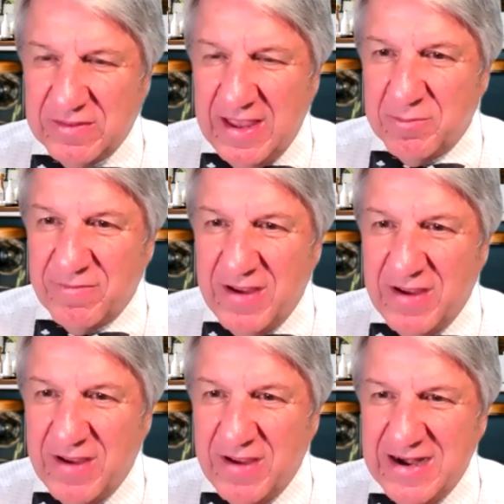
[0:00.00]
that they can
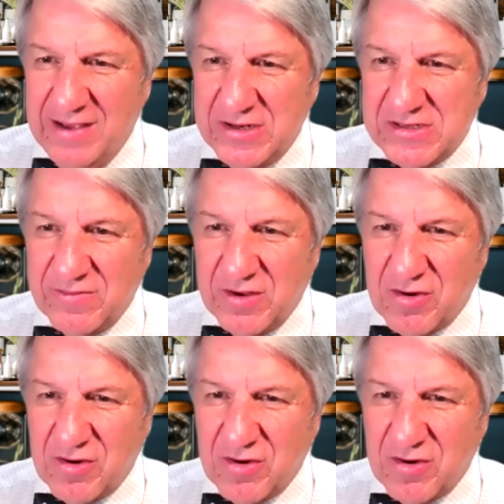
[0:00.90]
provide evidence of their
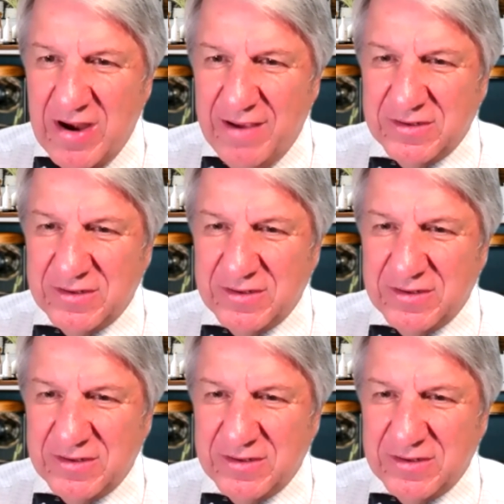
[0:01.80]
craft